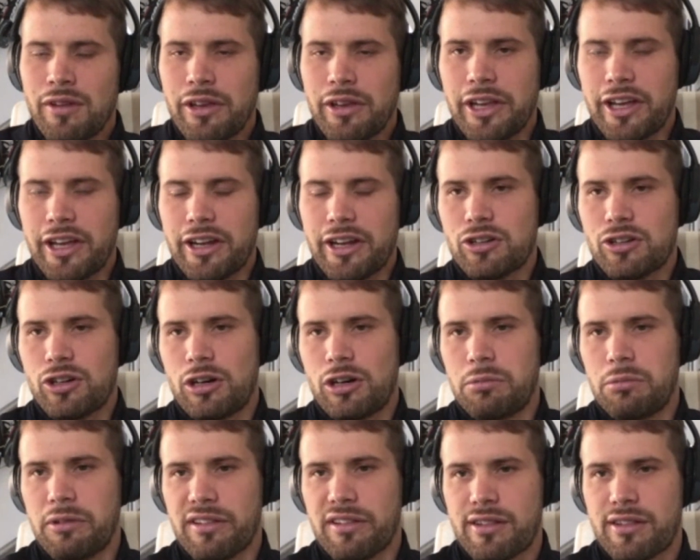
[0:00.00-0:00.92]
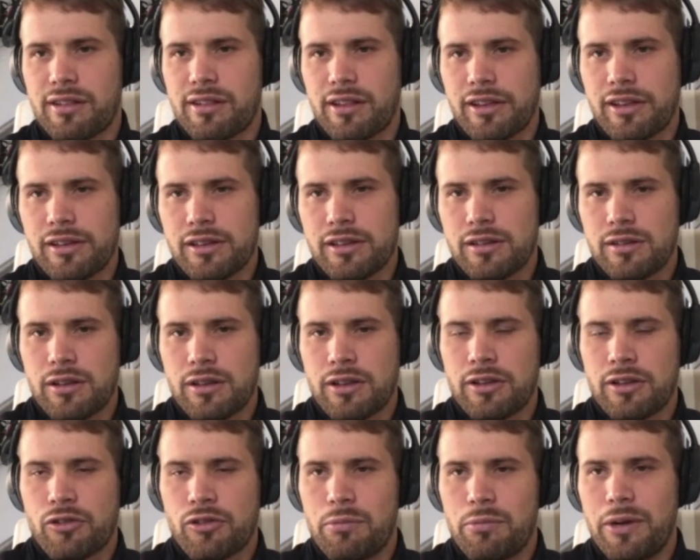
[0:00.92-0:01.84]
Yeah, the cobbles
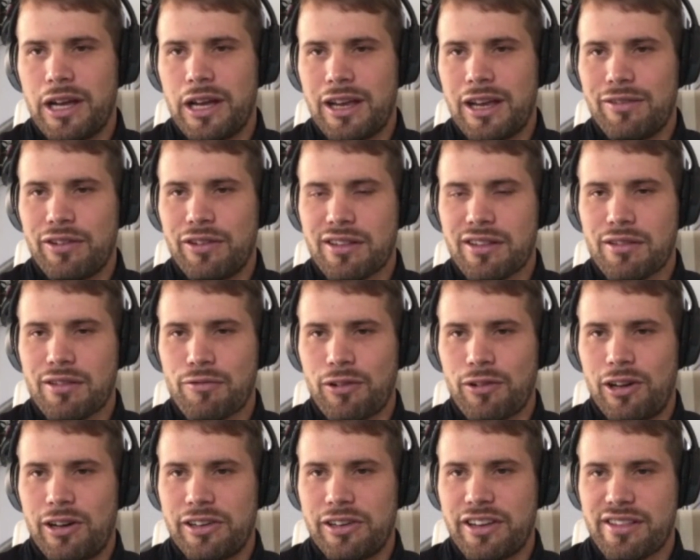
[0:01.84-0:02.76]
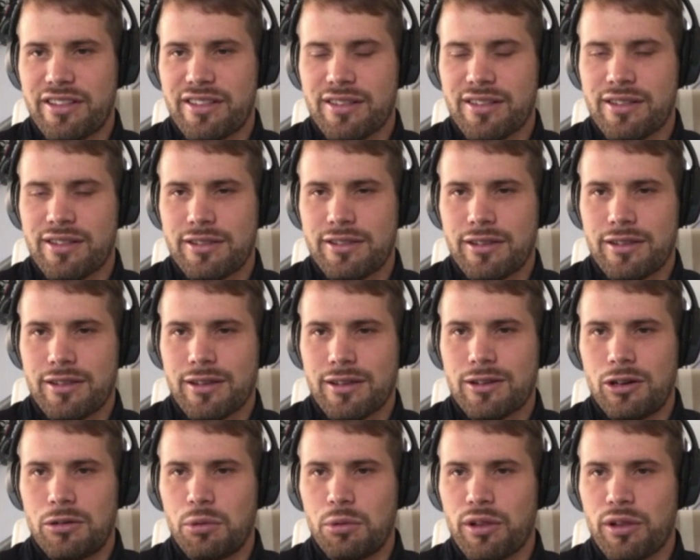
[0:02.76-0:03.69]
in Roubaix versus Flanders, the
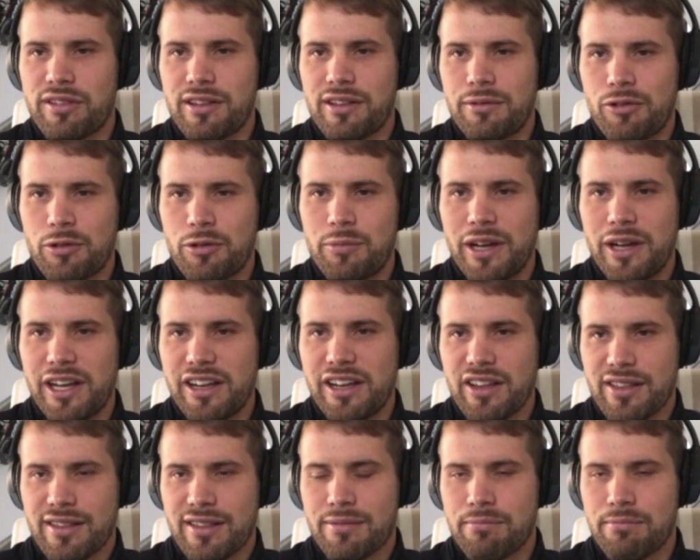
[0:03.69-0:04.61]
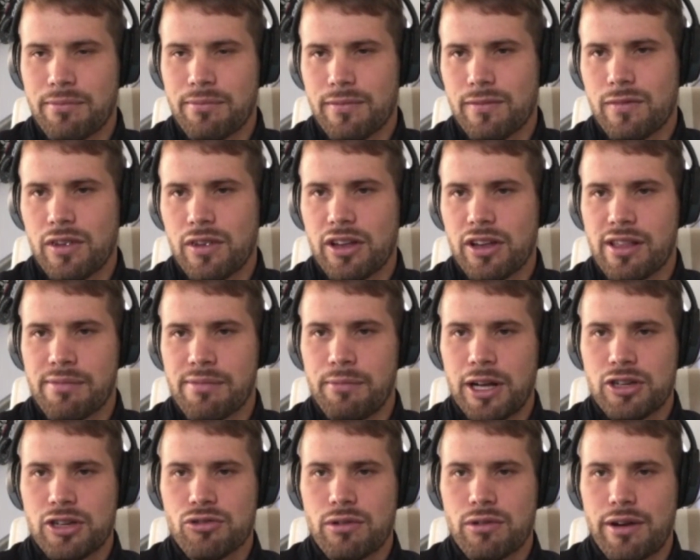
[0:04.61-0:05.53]
cobbles in Roubaix is
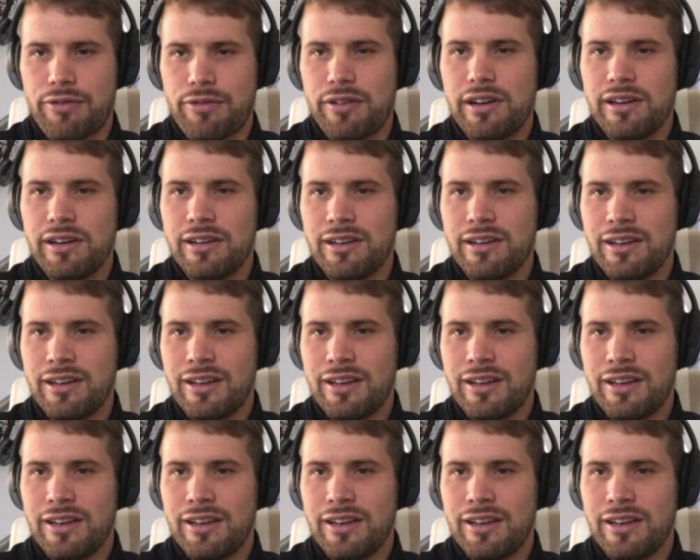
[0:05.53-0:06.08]
much rougher,